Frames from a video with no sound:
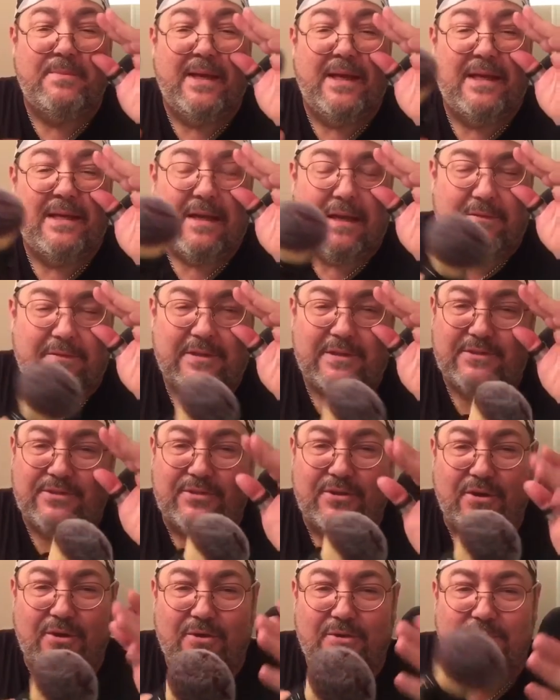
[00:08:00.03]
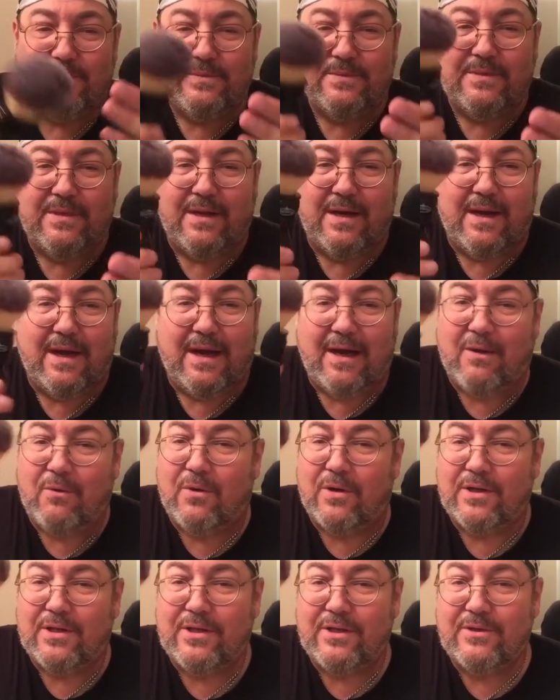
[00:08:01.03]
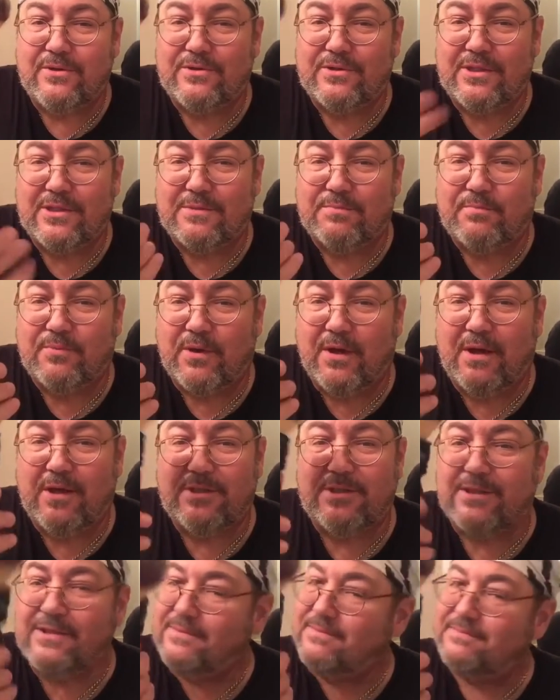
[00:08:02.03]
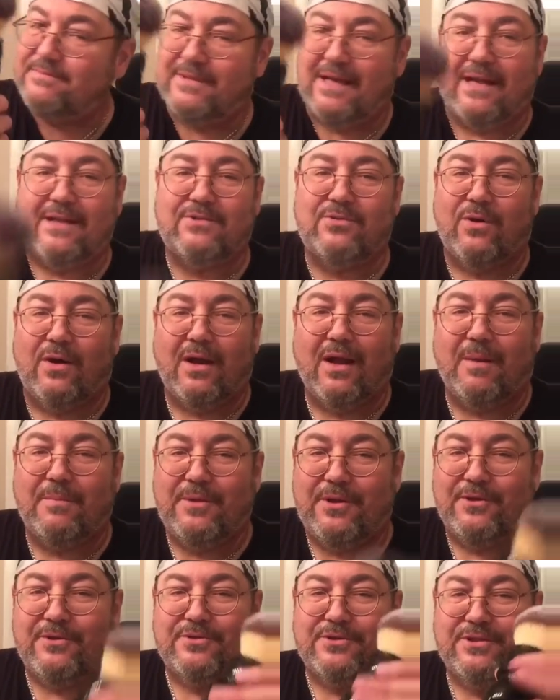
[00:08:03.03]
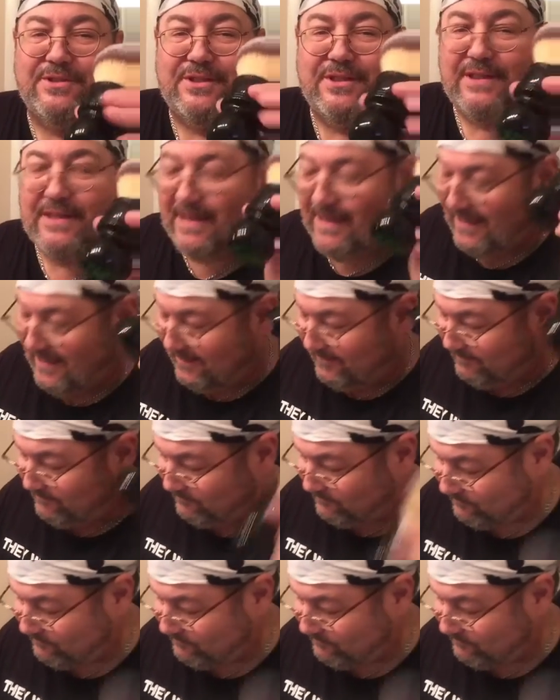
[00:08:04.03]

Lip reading: make of it. So I want to use this brush, and that's what I'm using today.